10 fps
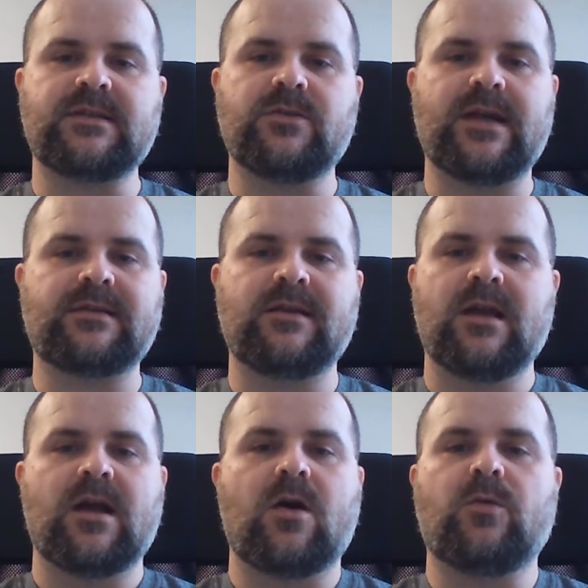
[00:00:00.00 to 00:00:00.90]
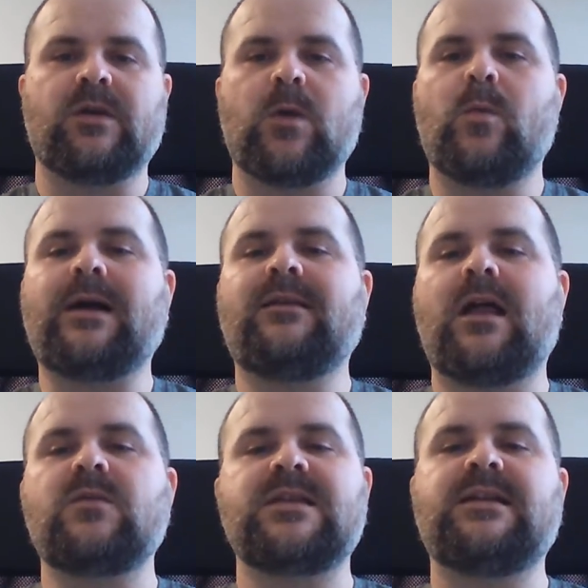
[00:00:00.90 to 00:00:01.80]
You had only one
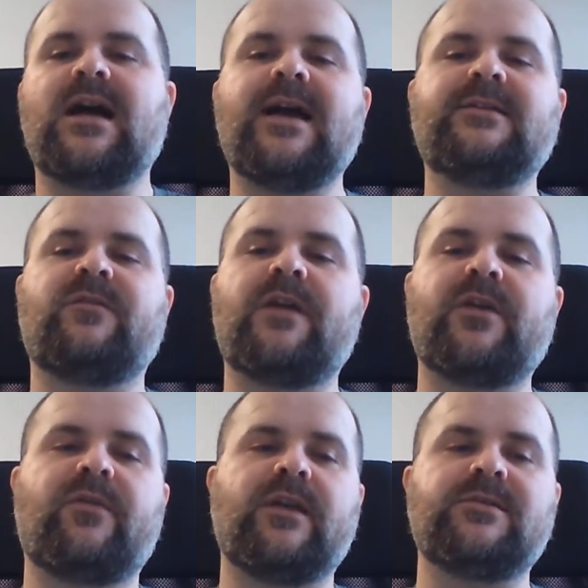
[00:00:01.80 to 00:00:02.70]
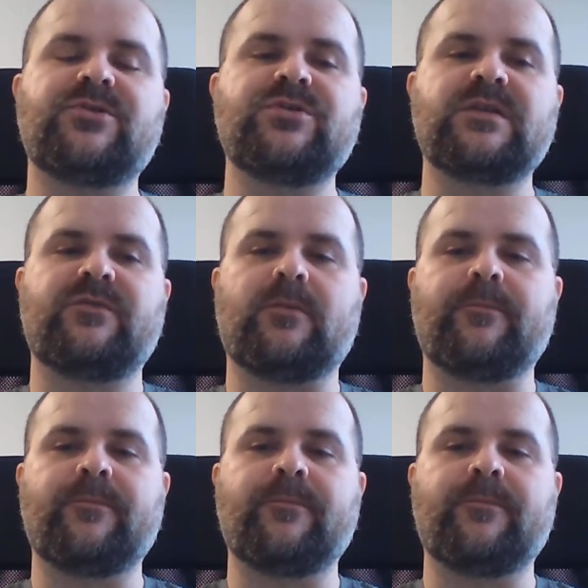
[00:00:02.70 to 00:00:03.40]
lousy kind of everything to choose from.